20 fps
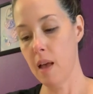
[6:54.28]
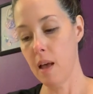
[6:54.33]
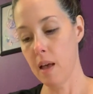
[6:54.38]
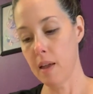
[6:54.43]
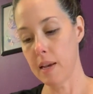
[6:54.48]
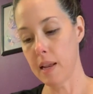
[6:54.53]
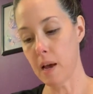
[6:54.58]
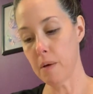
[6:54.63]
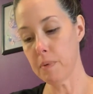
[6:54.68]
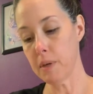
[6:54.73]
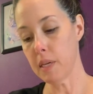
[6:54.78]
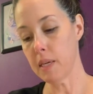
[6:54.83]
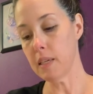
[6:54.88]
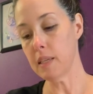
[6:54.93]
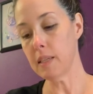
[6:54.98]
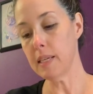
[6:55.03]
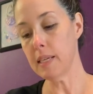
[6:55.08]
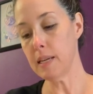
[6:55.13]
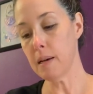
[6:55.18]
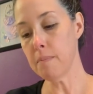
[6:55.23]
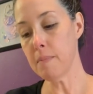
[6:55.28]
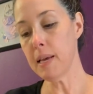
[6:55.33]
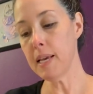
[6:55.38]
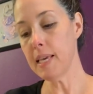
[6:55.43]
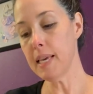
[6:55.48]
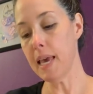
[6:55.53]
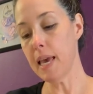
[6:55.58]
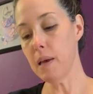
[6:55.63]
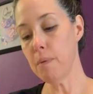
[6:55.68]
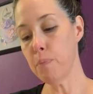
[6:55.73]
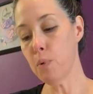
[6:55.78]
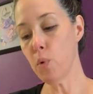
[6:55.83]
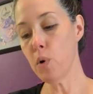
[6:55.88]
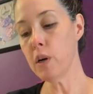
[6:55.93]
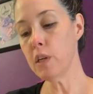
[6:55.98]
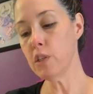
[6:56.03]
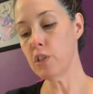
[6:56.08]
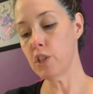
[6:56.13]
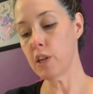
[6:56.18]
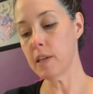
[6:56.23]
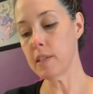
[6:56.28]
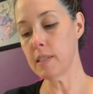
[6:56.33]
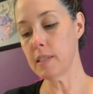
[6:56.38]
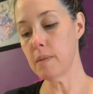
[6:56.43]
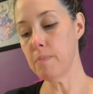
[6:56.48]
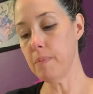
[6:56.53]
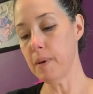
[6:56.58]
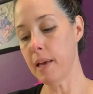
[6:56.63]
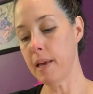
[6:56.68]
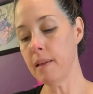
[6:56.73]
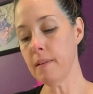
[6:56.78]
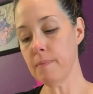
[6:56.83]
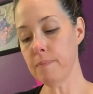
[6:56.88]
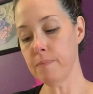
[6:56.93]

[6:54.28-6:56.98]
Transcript: Now I'm going to clean up my cake board just a bit.